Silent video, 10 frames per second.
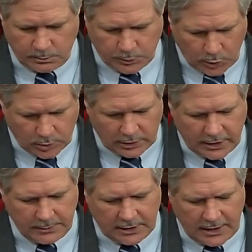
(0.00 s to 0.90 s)

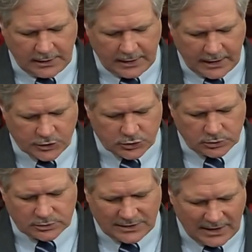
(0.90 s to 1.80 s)
proclaiming a
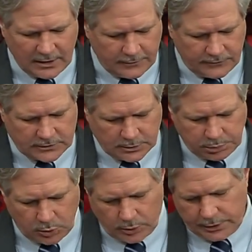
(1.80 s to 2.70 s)
National Day of the
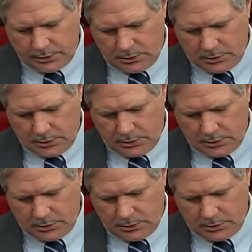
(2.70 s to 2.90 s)
Deployed